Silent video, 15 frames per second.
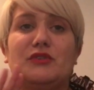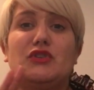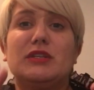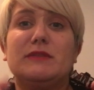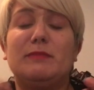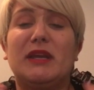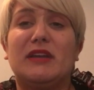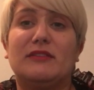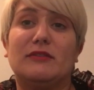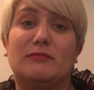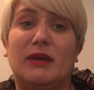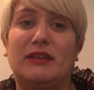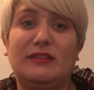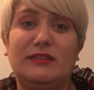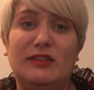just because of
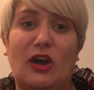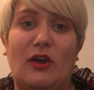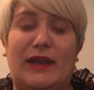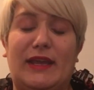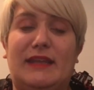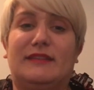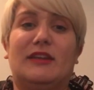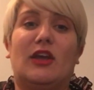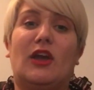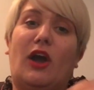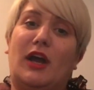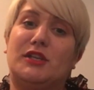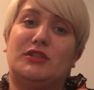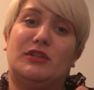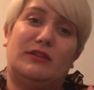my size
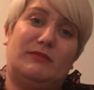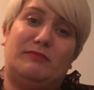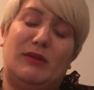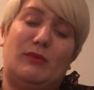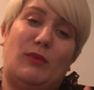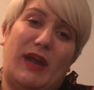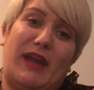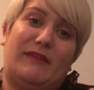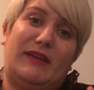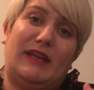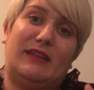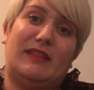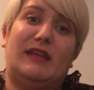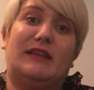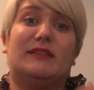I shouldn't be wearing
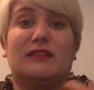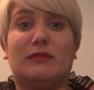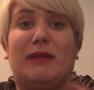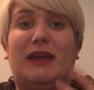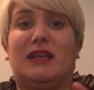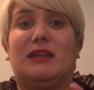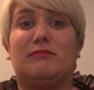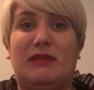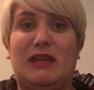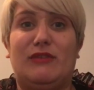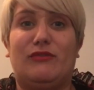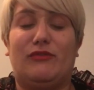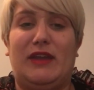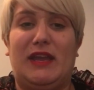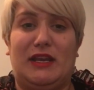things to make me
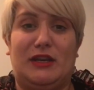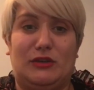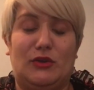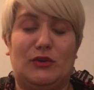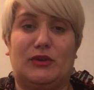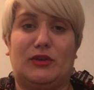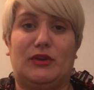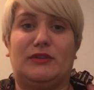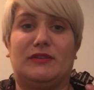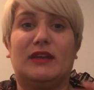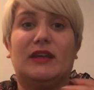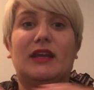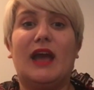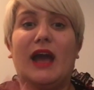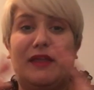feel and look good,
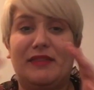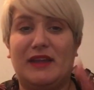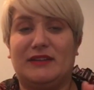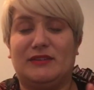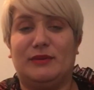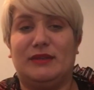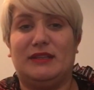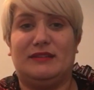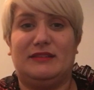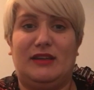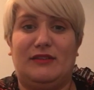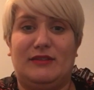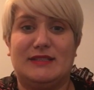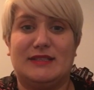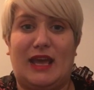and that's where this
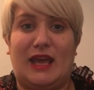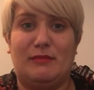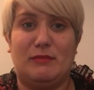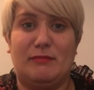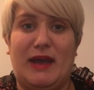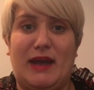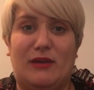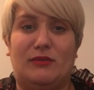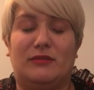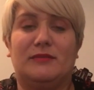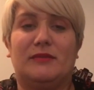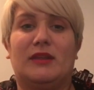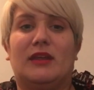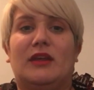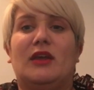series came about.
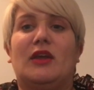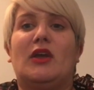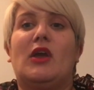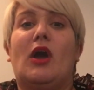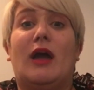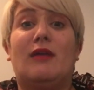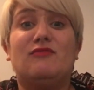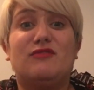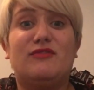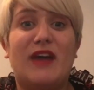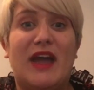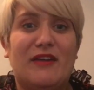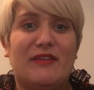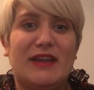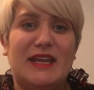I'm
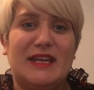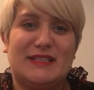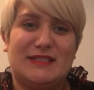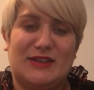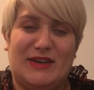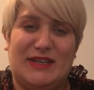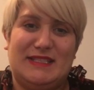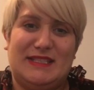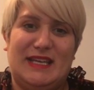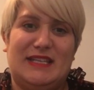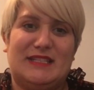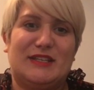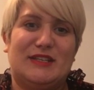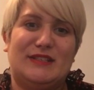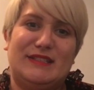very excited
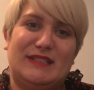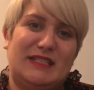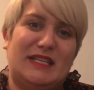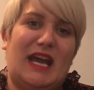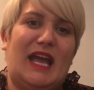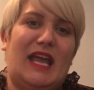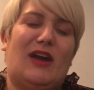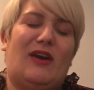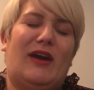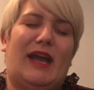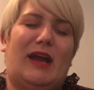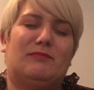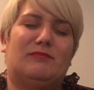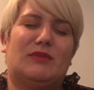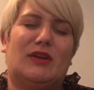because today I
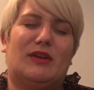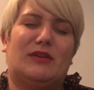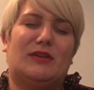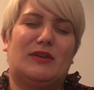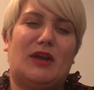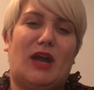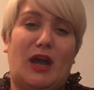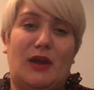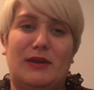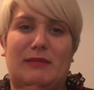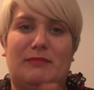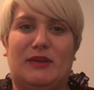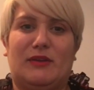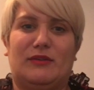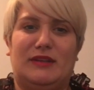am
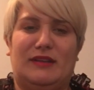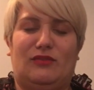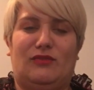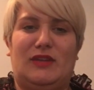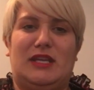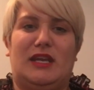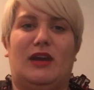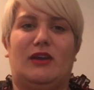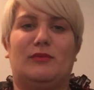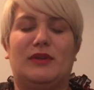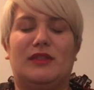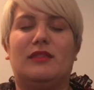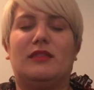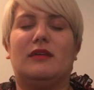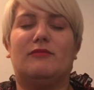collabing on this video
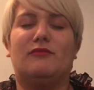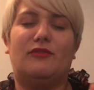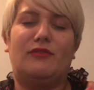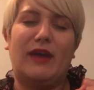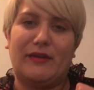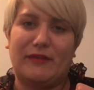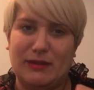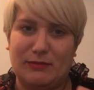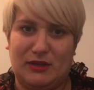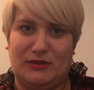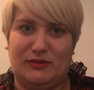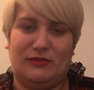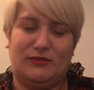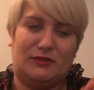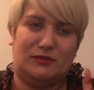with the very
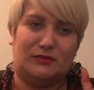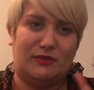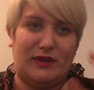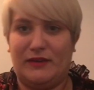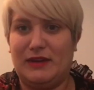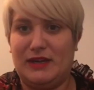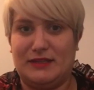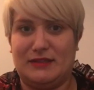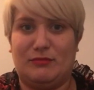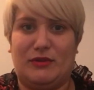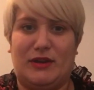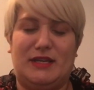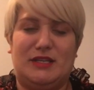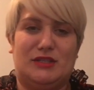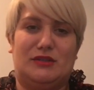beautiful, very
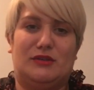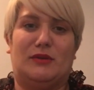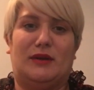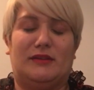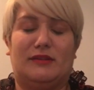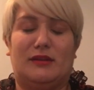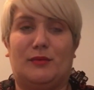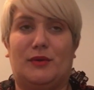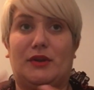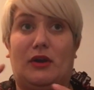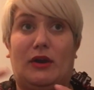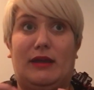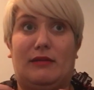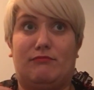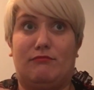inspirational, and someone
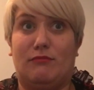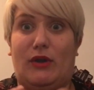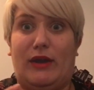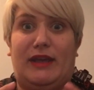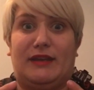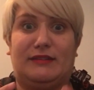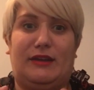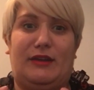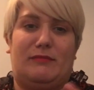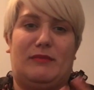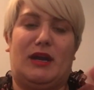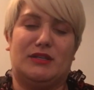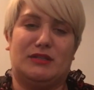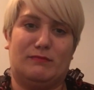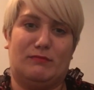I admire so
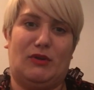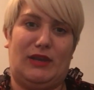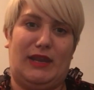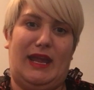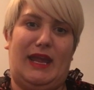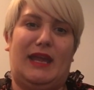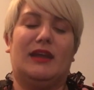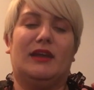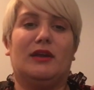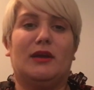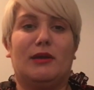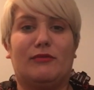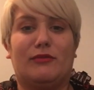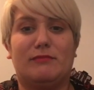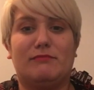much, Molly
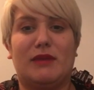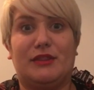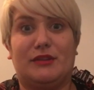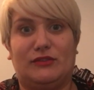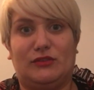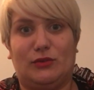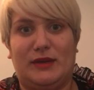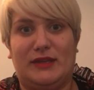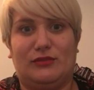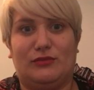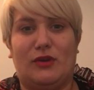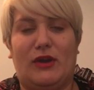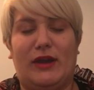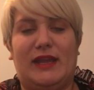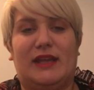from Mother's Always
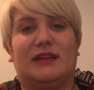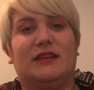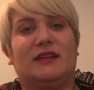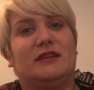Right.